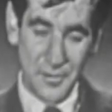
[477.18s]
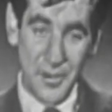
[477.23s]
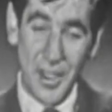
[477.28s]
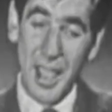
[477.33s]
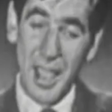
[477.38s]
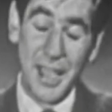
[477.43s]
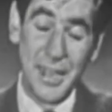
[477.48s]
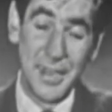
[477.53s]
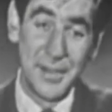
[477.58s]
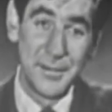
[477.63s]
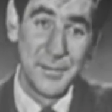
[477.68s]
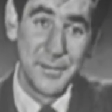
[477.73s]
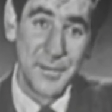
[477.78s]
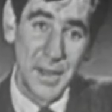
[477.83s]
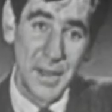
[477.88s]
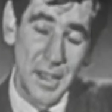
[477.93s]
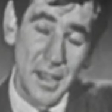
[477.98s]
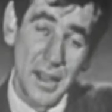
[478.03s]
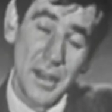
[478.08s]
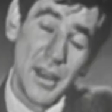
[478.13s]
Fine.
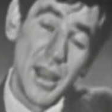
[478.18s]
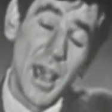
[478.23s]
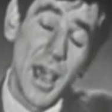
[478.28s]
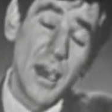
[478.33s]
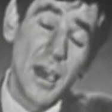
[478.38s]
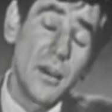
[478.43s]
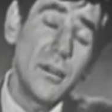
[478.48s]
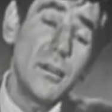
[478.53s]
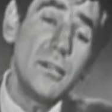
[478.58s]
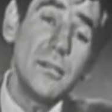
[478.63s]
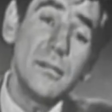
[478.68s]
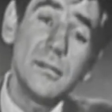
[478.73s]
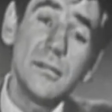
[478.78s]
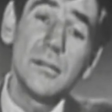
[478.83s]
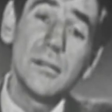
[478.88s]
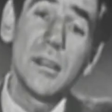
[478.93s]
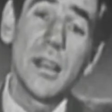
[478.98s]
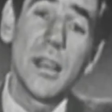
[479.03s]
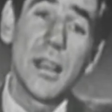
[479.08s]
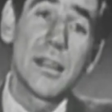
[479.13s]
Now,
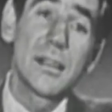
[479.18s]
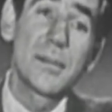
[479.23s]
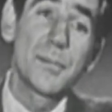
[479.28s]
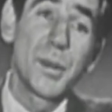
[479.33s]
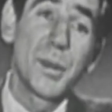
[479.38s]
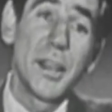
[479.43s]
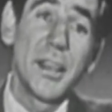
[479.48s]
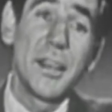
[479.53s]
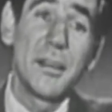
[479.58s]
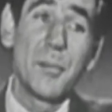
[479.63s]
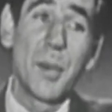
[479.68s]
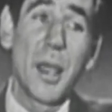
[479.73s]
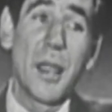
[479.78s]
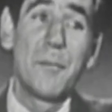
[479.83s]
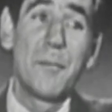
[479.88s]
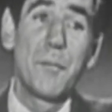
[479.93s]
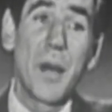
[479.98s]
as played by